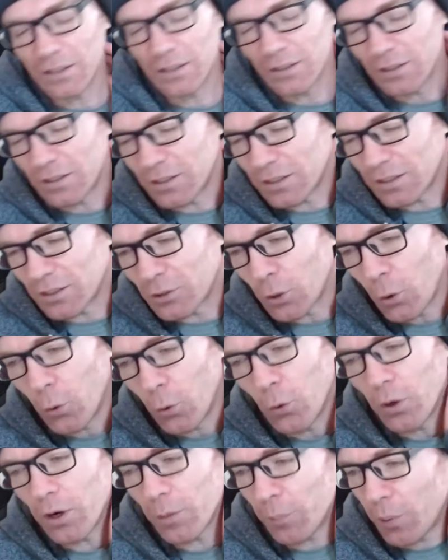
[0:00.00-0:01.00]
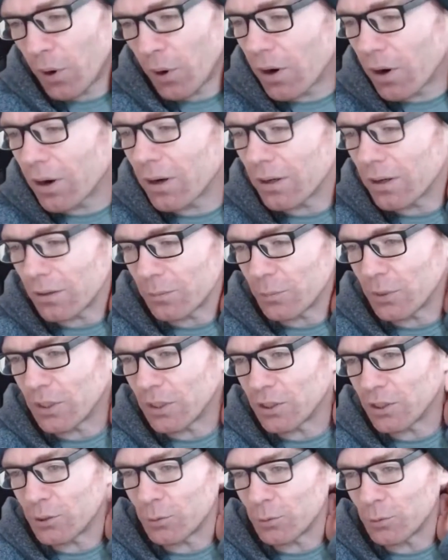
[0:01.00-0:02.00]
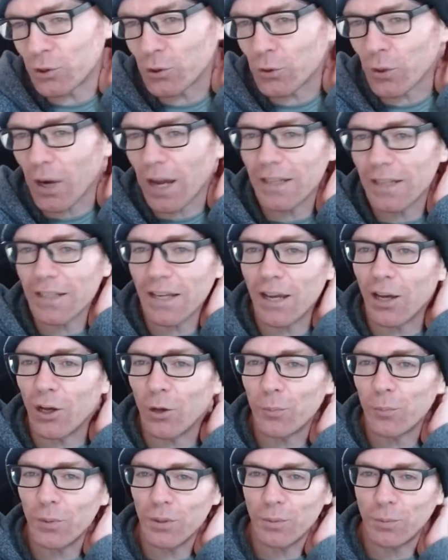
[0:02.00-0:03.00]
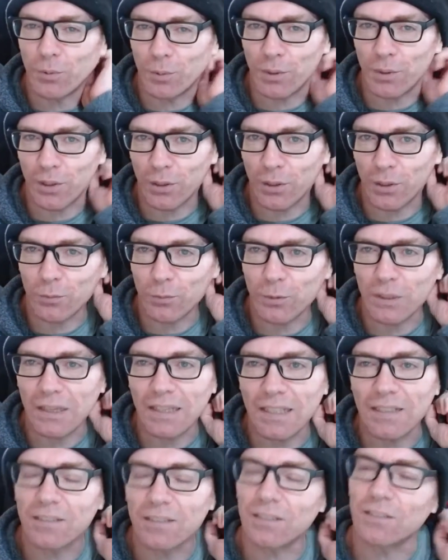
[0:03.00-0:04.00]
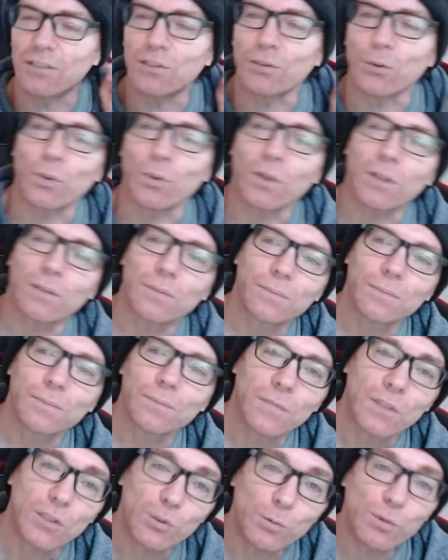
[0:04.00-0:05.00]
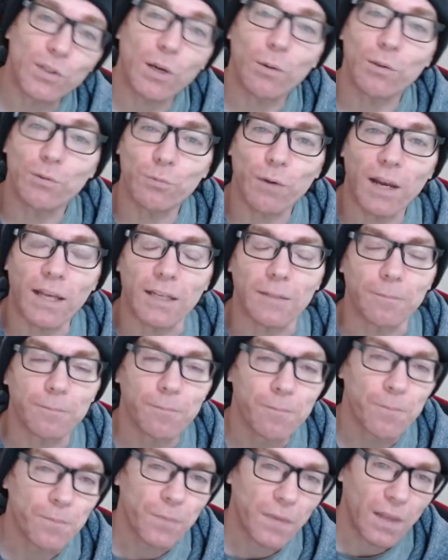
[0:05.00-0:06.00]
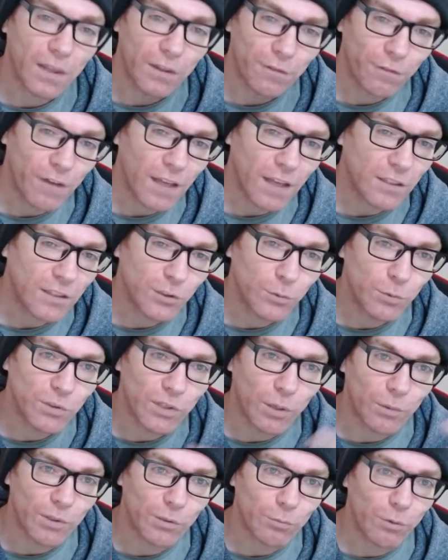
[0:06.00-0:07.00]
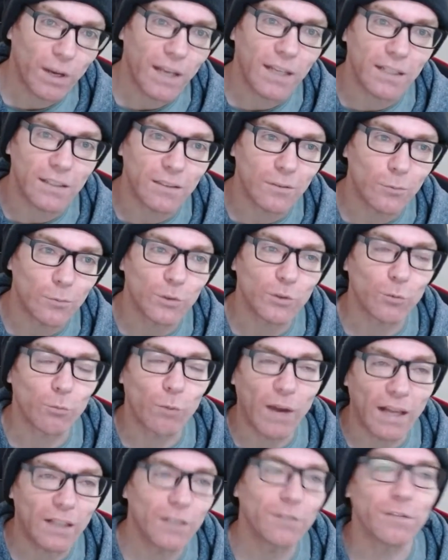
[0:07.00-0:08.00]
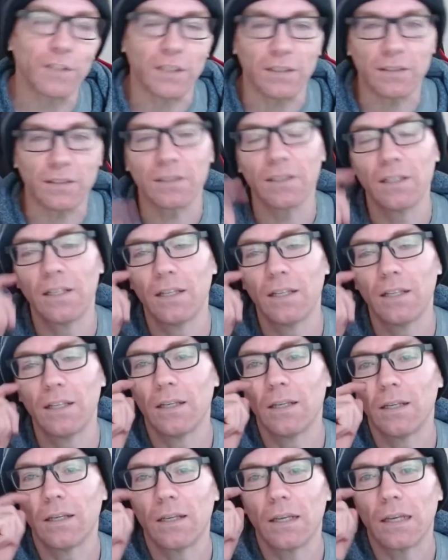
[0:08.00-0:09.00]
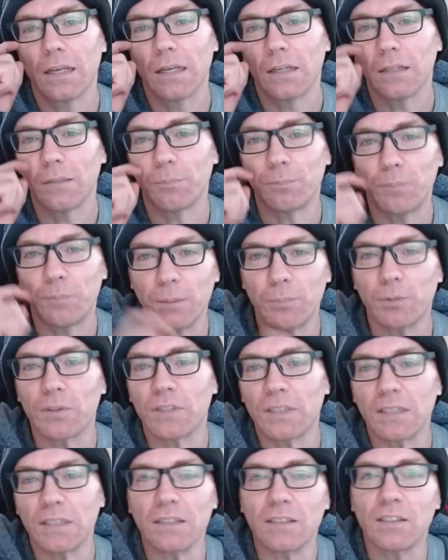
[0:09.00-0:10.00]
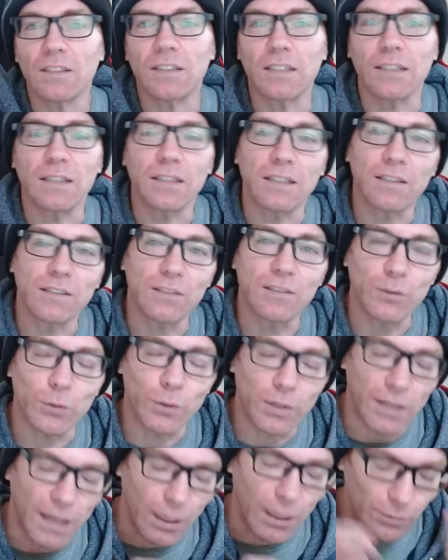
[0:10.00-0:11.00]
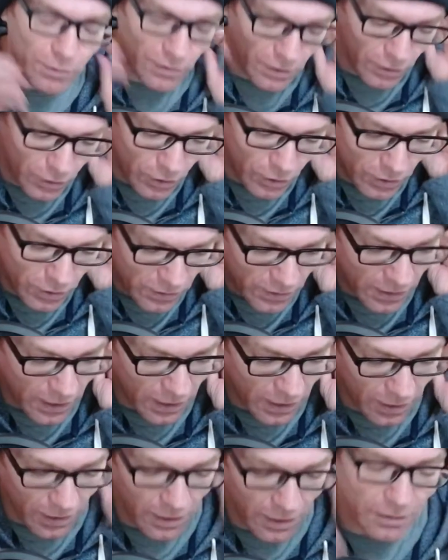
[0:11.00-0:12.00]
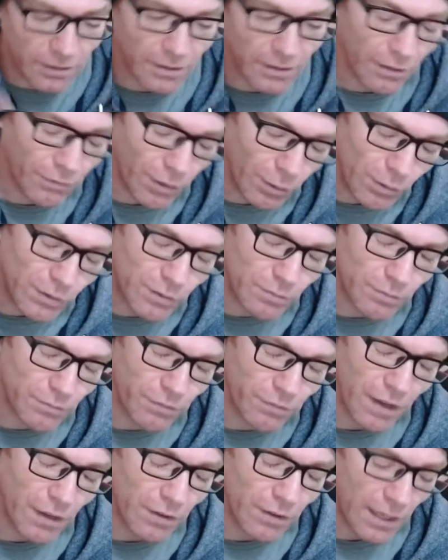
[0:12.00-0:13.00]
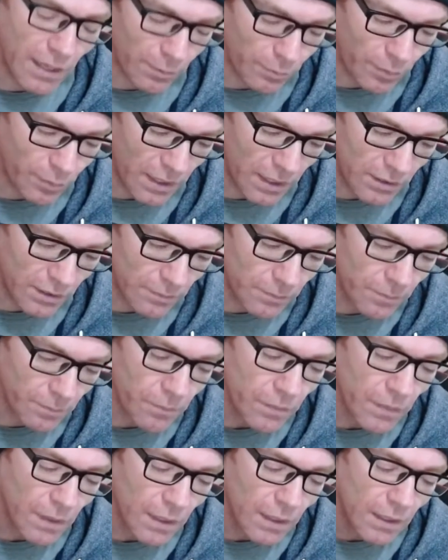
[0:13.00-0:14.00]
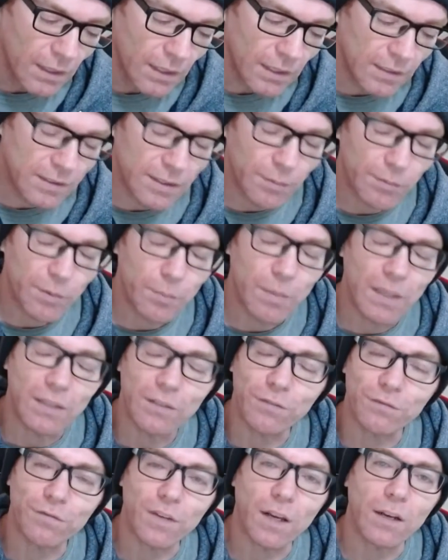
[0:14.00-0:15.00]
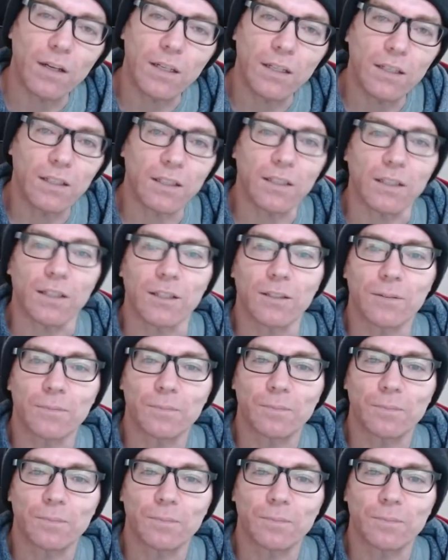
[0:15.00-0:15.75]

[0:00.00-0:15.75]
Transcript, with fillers: just torn apart because she was trying to help people, but no one would listen to her. And she was always right. And the fact that she was always right was irrelevant. People still just didn't listen to her. That was the curse. And I, have always found that pleasant. Except it makes it very clear